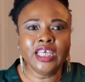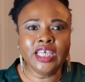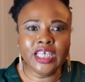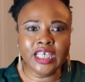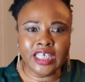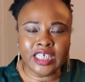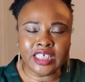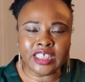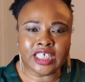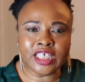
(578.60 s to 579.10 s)

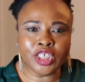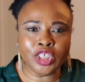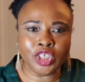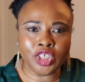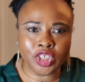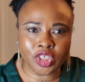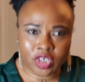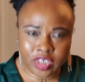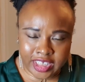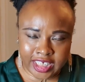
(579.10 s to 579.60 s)
is in
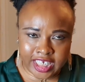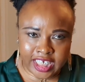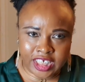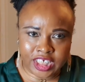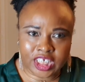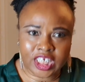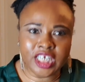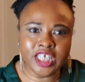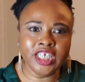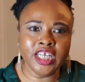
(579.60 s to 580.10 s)

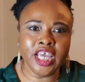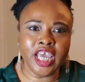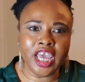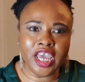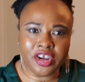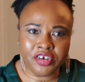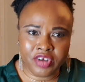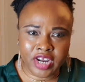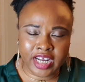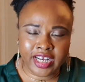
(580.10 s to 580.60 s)
shortage in the
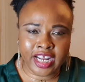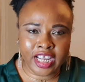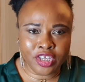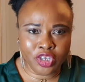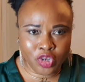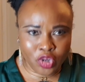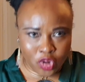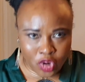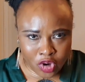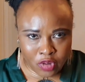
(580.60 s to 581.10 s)
area that
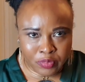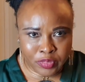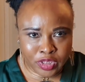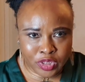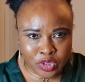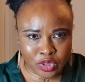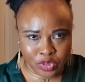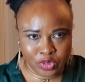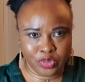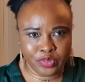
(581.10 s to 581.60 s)
you're coming
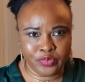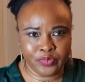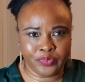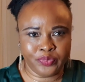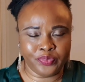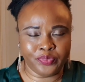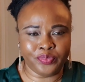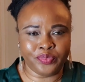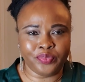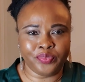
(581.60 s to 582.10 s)
to.
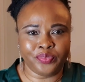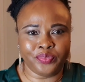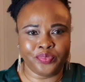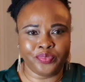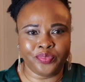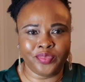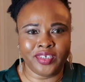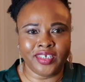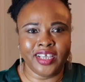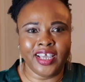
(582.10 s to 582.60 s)

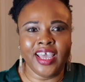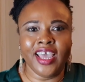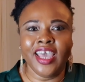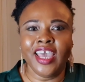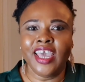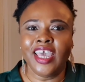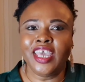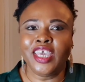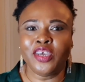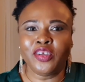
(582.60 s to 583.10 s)

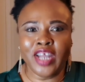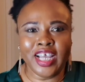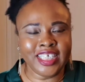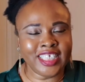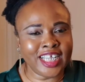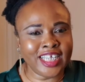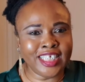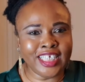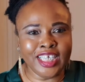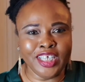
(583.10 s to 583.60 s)
In
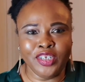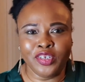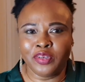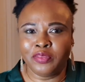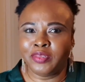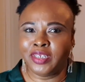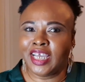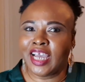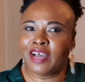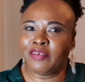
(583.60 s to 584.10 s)
United Kingdom,
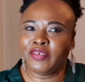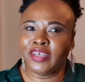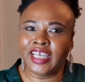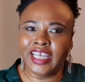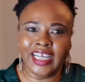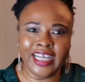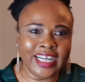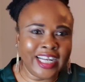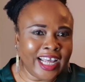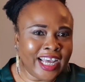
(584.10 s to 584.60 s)
they have
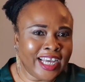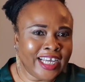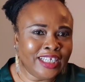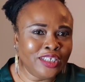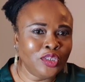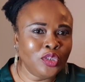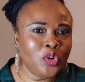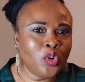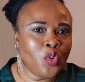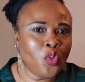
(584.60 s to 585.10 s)

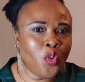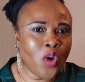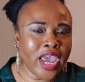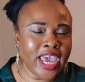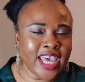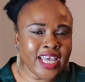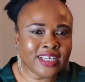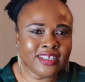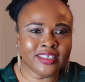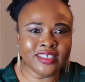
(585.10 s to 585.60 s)
England,
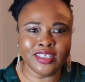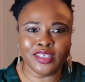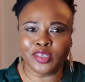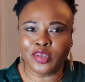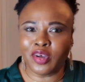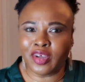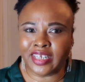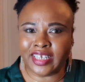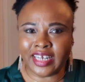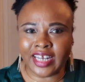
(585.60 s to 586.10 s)
Wales,
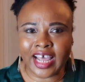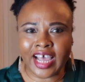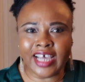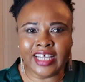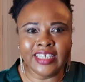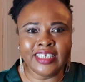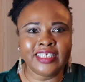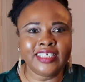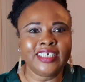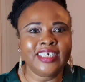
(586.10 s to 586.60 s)

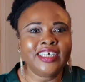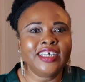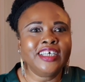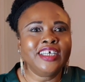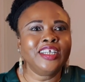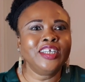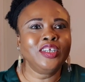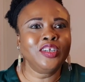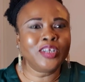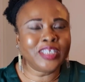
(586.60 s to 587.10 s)
Scotland,
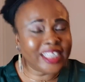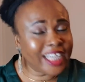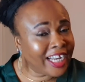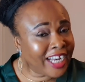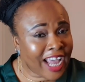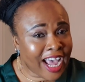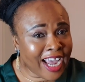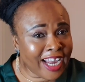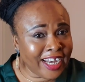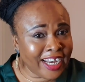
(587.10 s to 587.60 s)
Northern
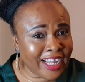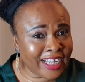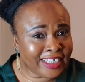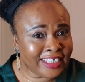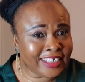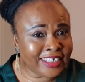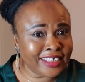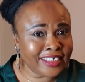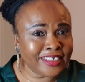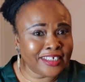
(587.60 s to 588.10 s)

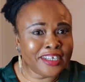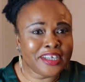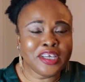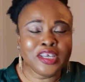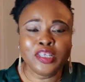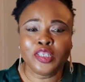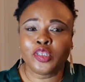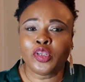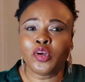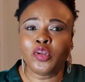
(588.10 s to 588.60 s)
Ireland.
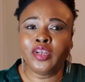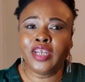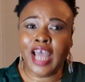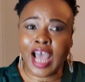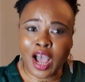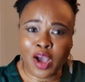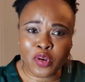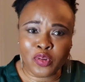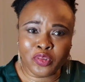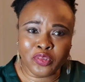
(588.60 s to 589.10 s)
So
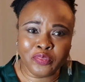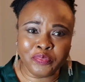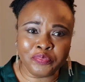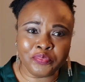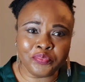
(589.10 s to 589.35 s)
now,